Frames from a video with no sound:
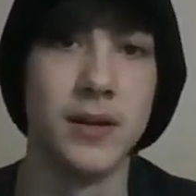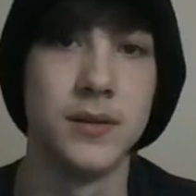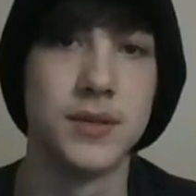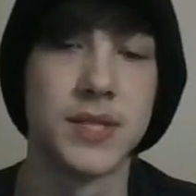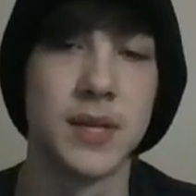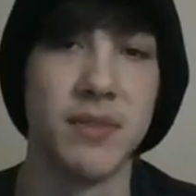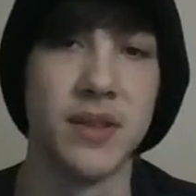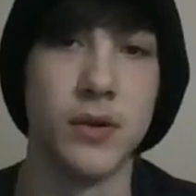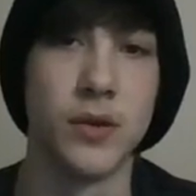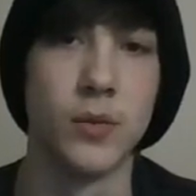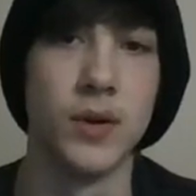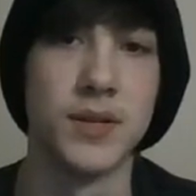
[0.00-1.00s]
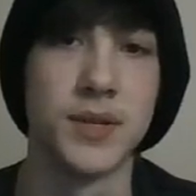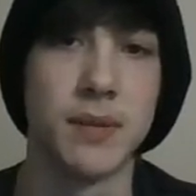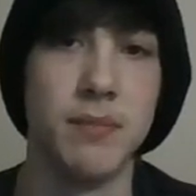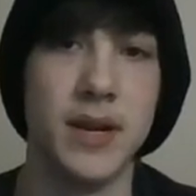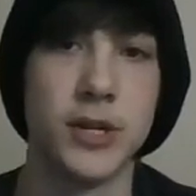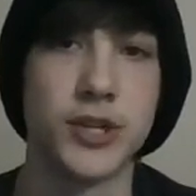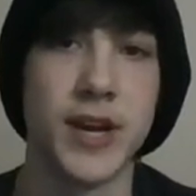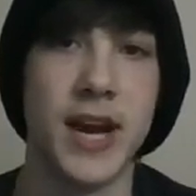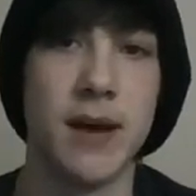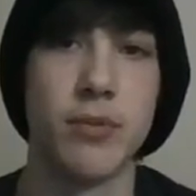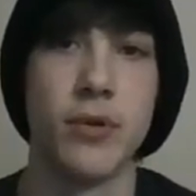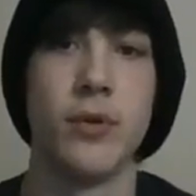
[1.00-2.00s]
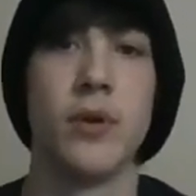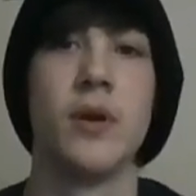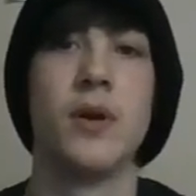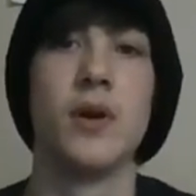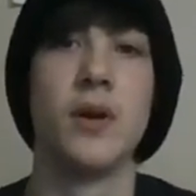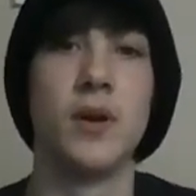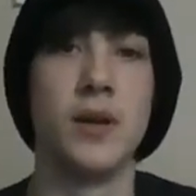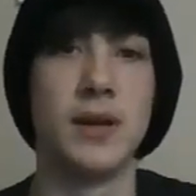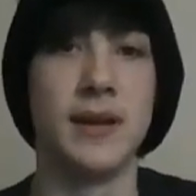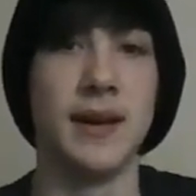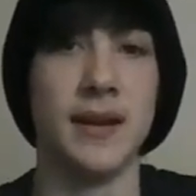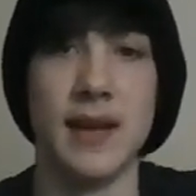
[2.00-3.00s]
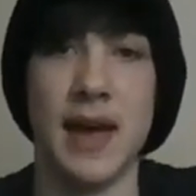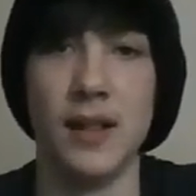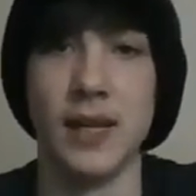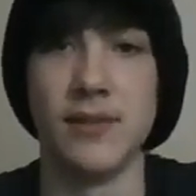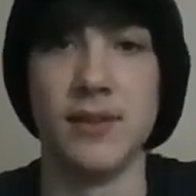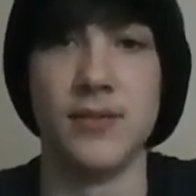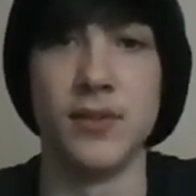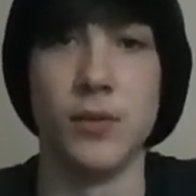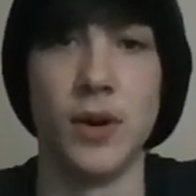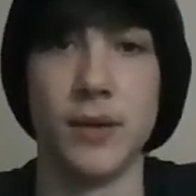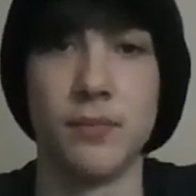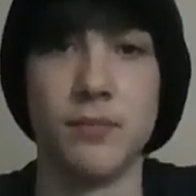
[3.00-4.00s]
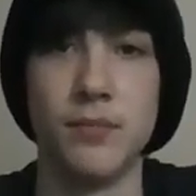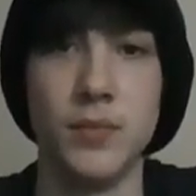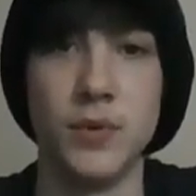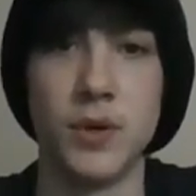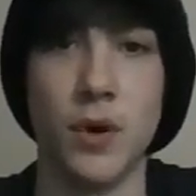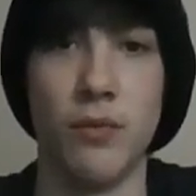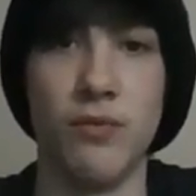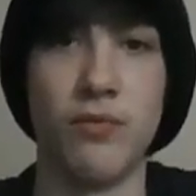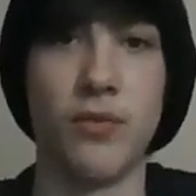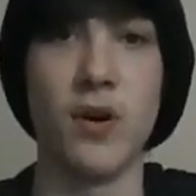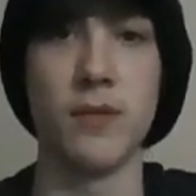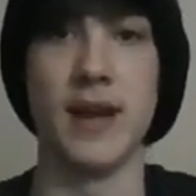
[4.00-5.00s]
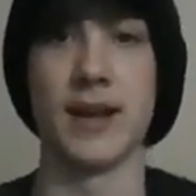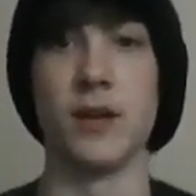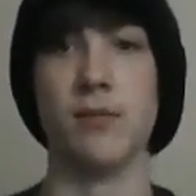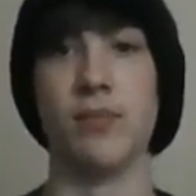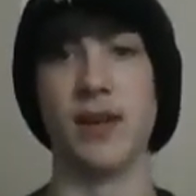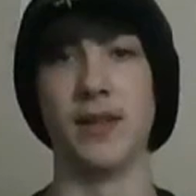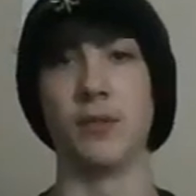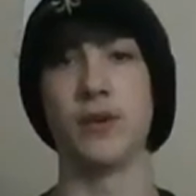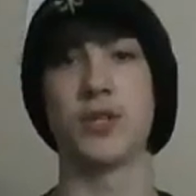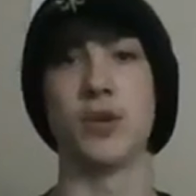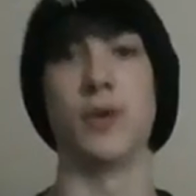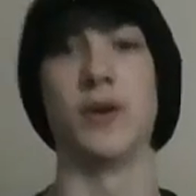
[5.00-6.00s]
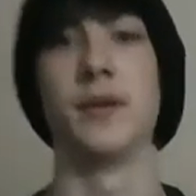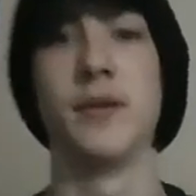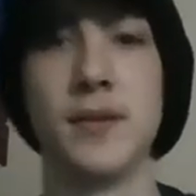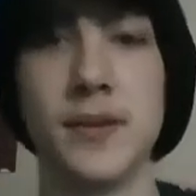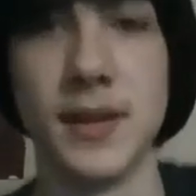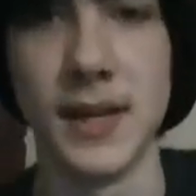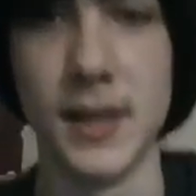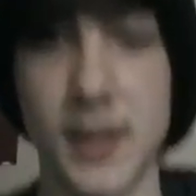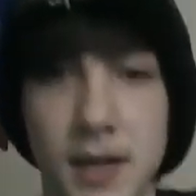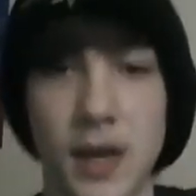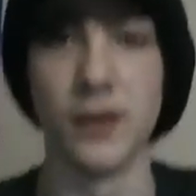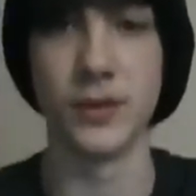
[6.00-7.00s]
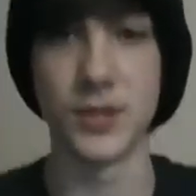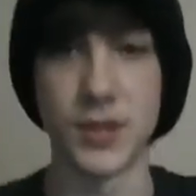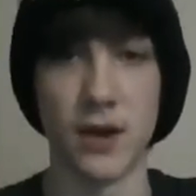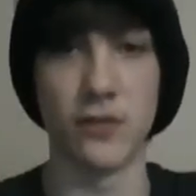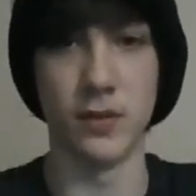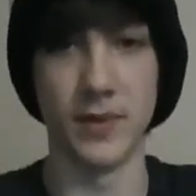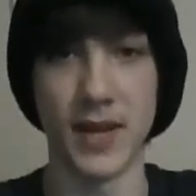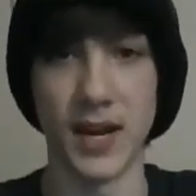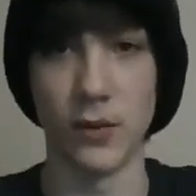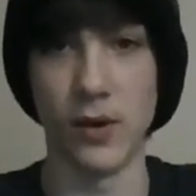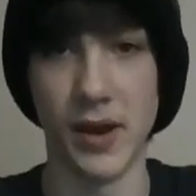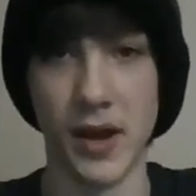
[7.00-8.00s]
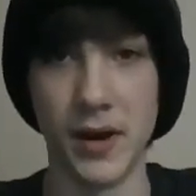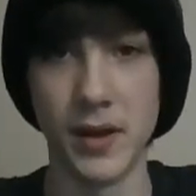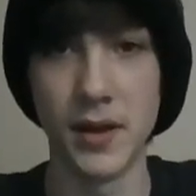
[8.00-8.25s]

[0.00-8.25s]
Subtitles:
some of the older ones like Minish Cap, or hell, even if you want to go far back, you can play the original one. Start from the beginning. Why not?